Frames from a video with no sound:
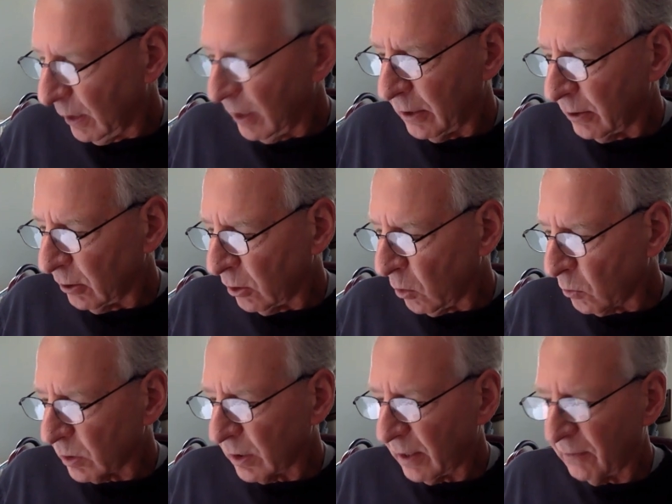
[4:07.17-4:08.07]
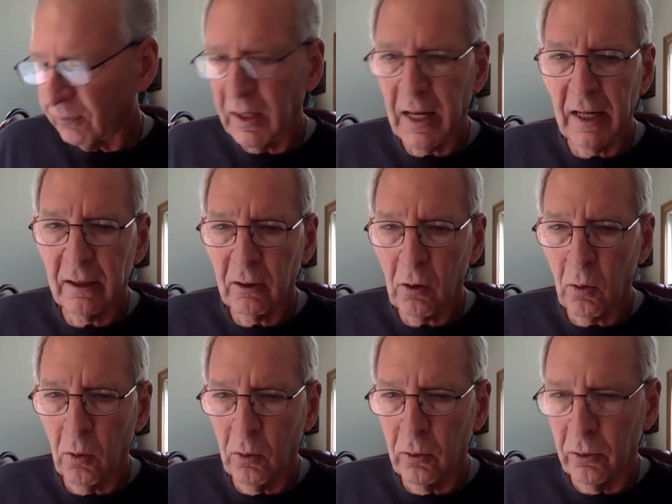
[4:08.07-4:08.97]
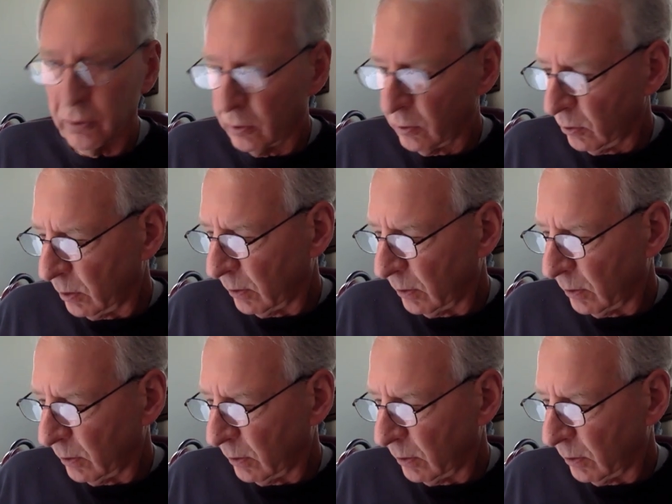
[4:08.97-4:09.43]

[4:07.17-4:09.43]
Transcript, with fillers: In the lower left-hand corner,